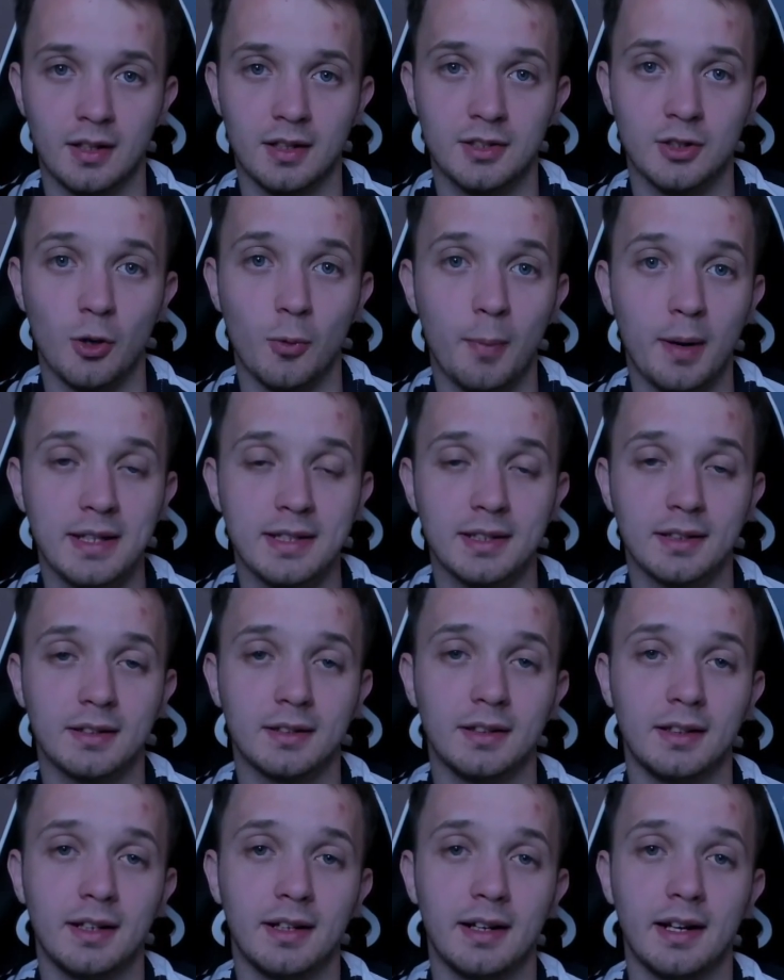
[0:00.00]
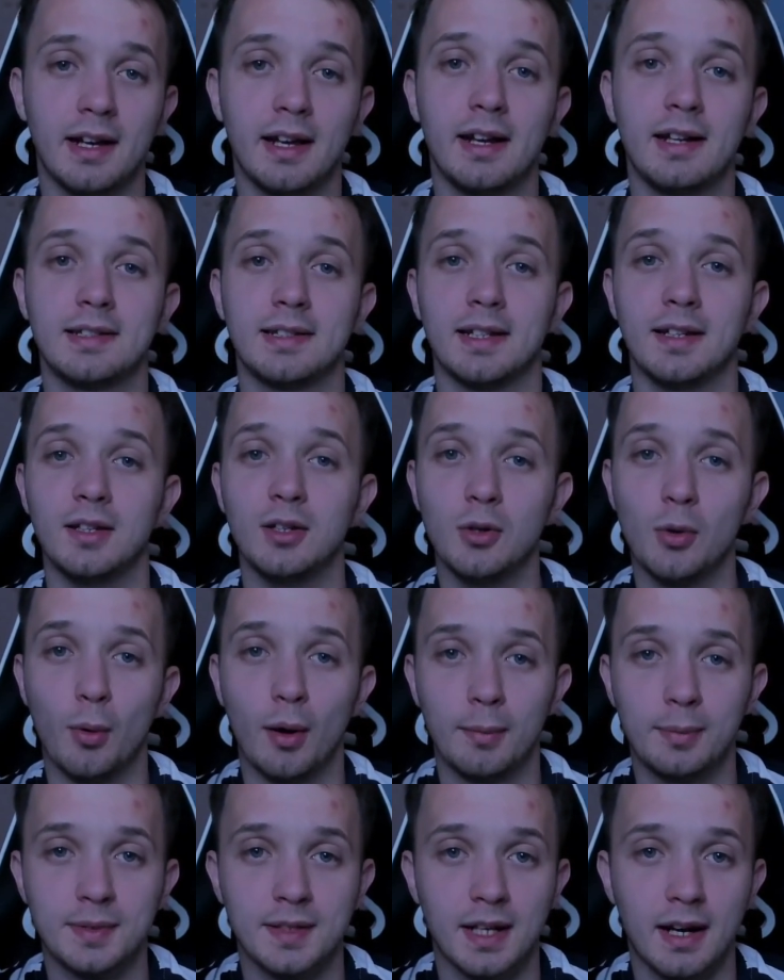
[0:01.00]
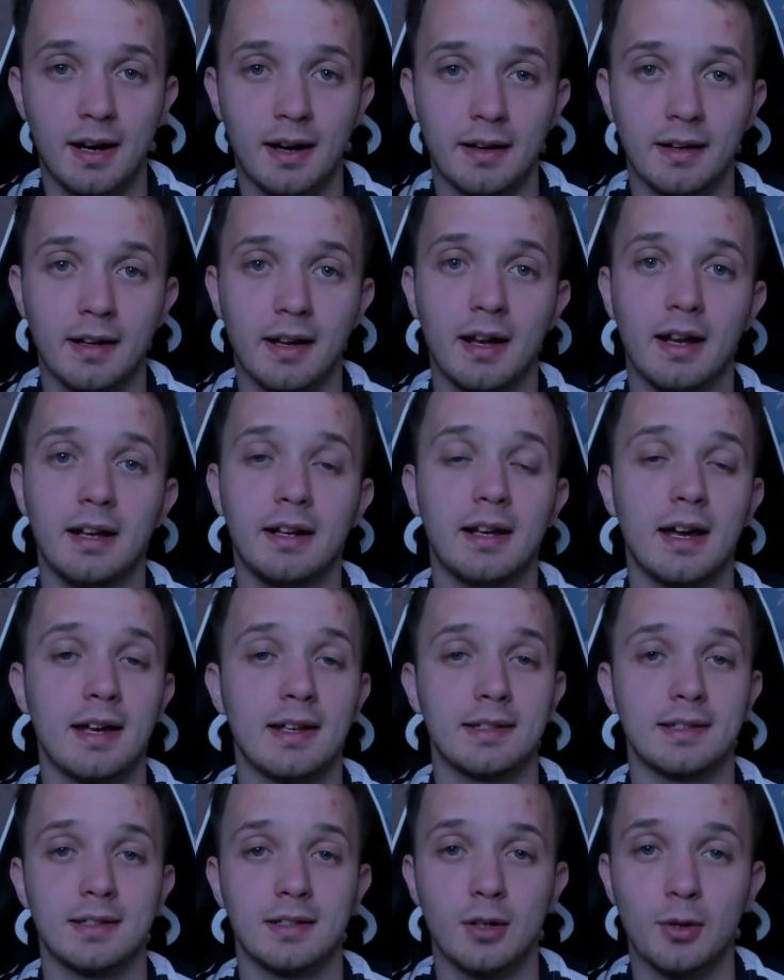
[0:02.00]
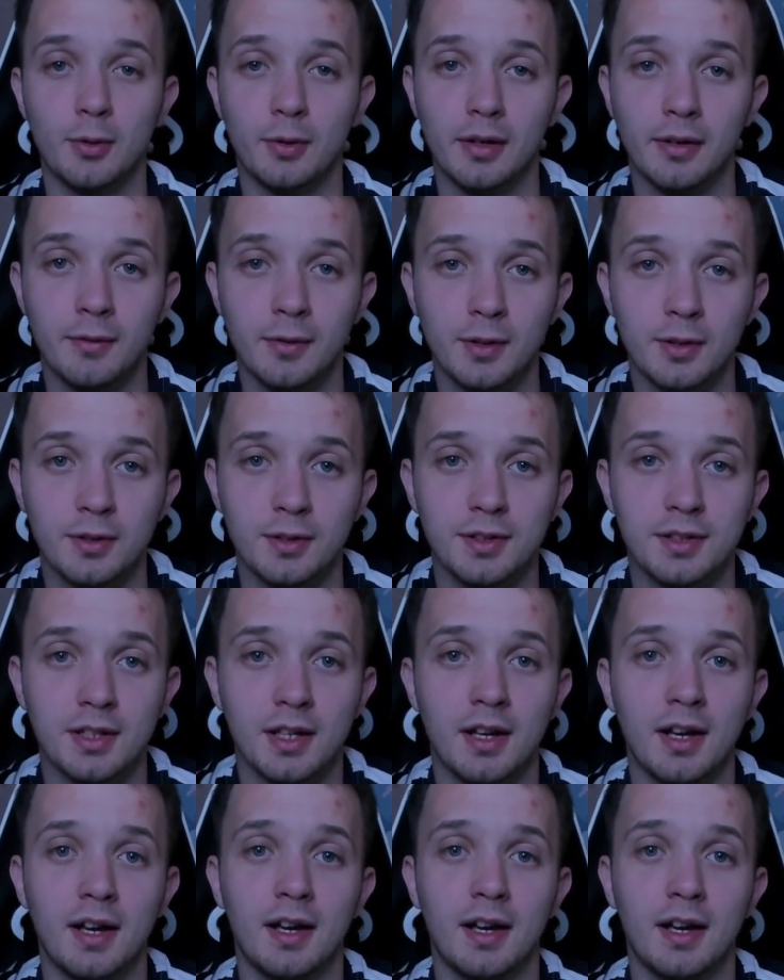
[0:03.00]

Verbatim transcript: So basically it is a new website, it has no reviews,